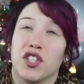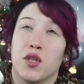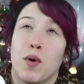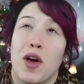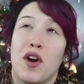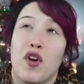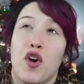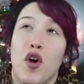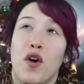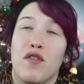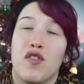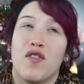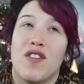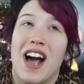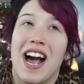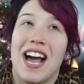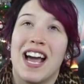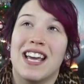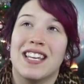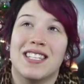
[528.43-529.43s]
So I don't know if you
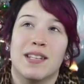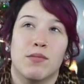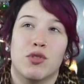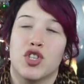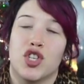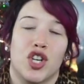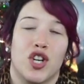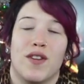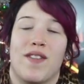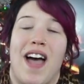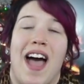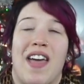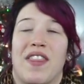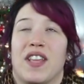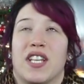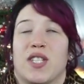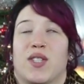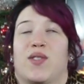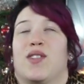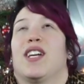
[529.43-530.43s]
guys, I'm sure you've had
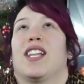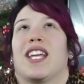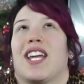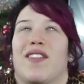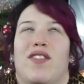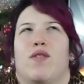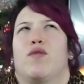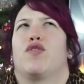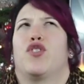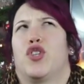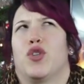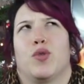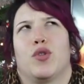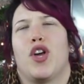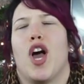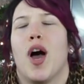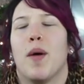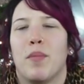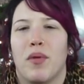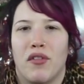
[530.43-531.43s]
this feeling if you've chewed
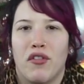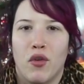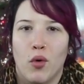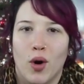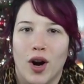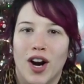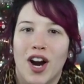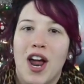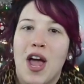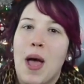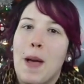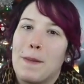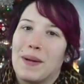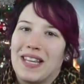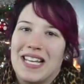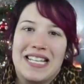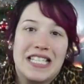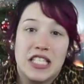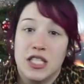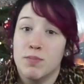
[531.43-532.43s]
gum before, but
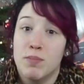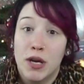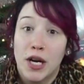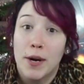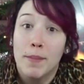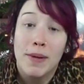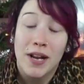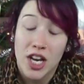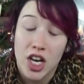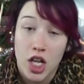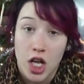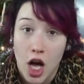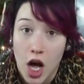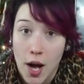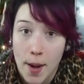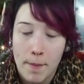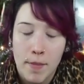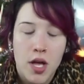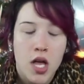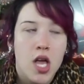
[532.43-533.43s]
like spearmint
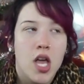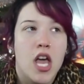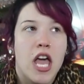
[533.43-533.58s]
gum,